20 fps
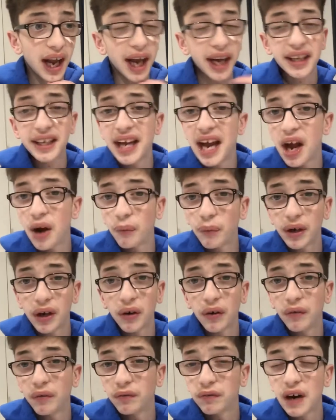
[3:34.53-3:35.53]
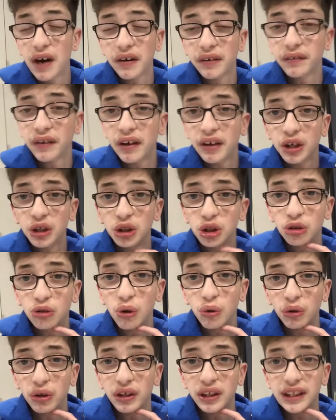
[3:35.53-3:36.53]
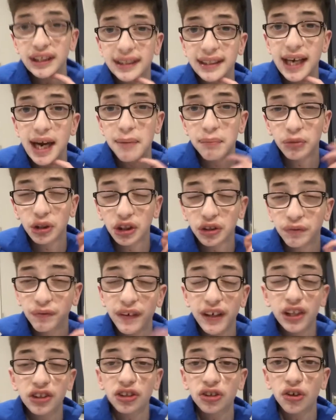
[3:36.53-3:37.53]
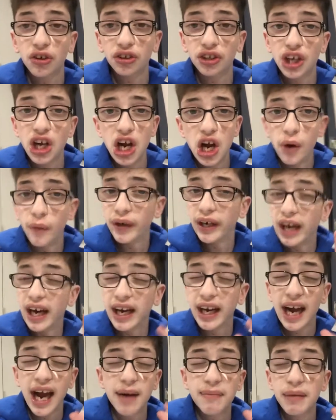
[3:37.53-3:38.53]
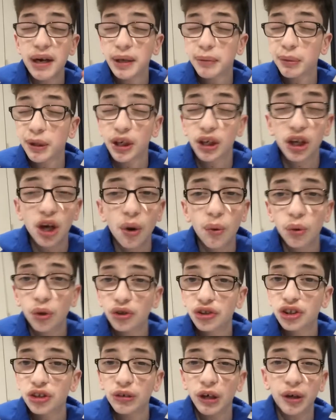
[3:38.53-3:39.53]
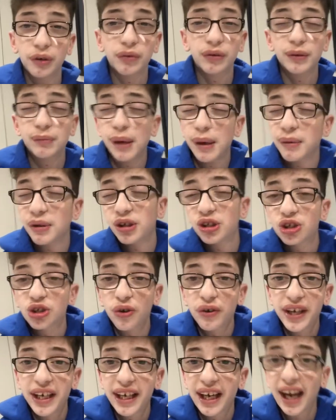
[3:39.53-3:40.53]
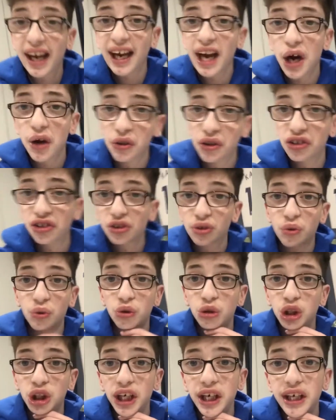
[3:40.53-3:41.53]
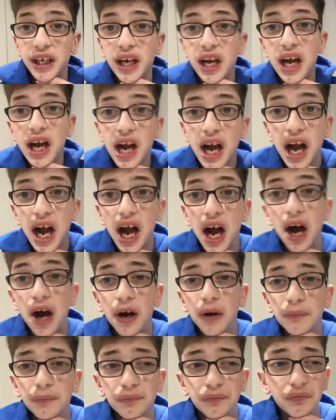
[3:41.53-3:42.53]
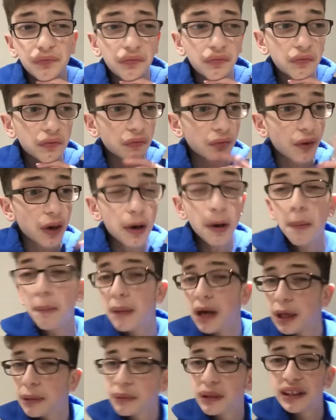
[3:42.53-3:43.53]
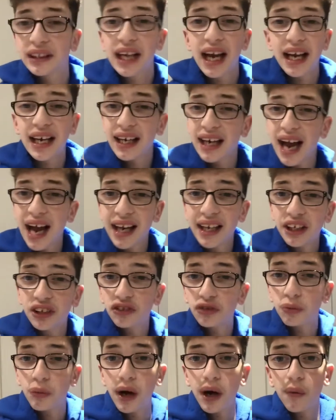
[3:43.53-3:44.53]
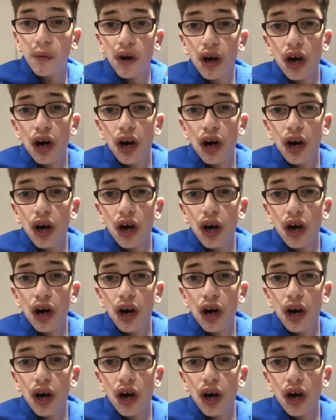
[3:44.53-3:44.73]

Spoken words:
yeah, we are very, very controlled of this game. Just fingers crossed we can get maybe a goal or two. Hopefully maybe Sonny can get on the score sheet. Maybe Dele Alli as well.